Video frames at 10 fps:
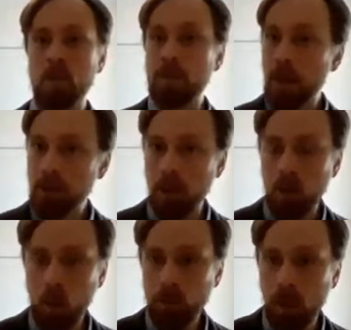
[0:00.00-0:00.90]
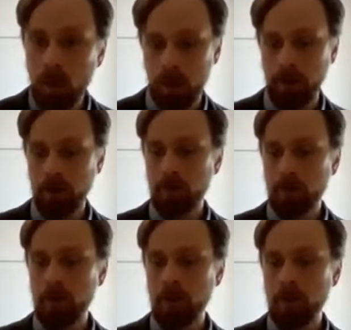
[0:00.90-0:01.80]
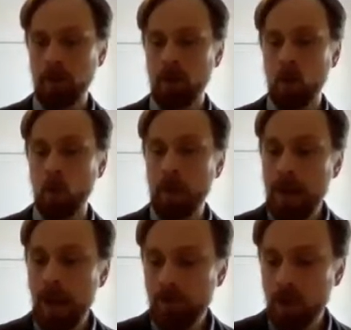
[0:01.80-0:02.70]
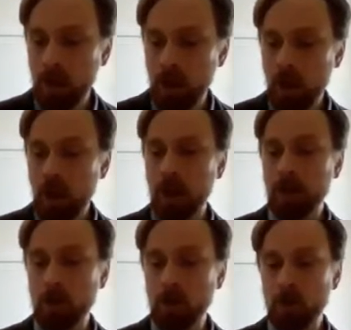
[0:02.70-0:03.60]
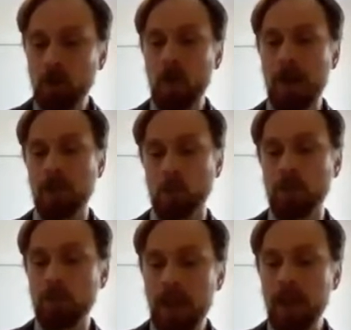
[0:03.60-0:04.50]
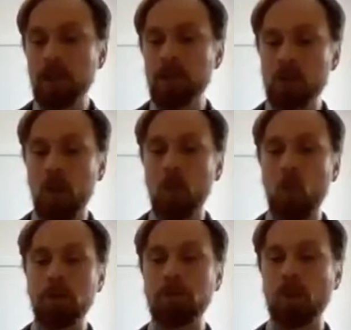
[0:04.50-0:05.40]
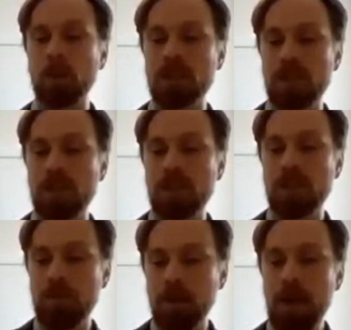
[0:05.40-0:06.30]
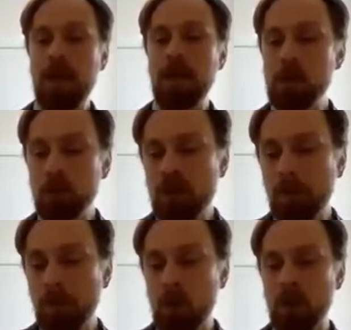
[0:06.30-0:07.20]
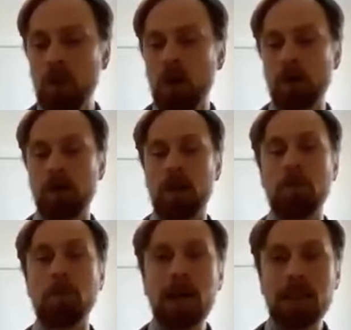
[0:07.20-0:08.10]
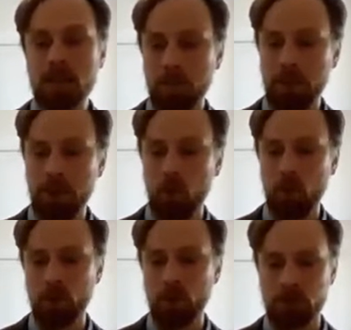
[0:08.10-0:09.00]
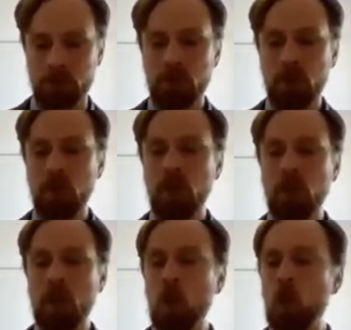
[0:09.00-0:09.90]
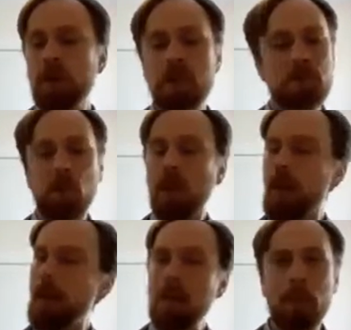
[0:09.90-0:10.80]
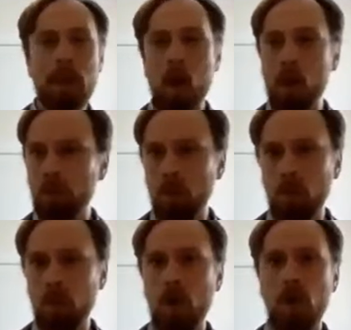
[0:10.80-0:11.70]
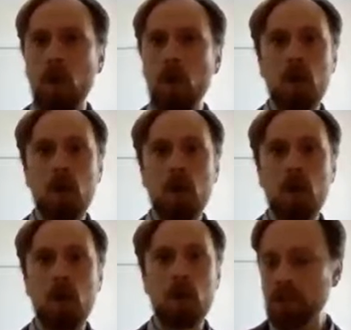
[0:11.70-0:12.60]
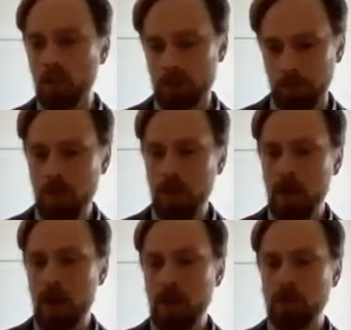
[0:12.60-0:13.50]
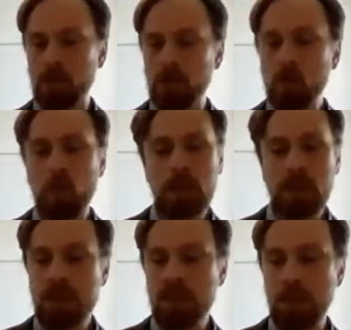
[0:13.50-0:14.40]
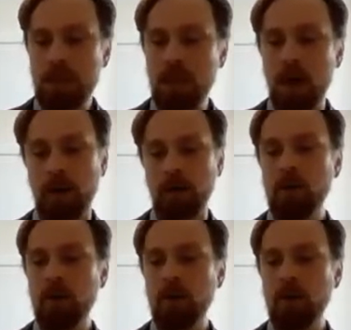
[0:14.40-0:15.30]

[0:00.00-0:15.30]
We've got to hold on. We have a God who, as we read in Psalm 147, heals the brokenhearted and binds up their wounds, who is plenty powerful all on his lonesome to do what needs to be done,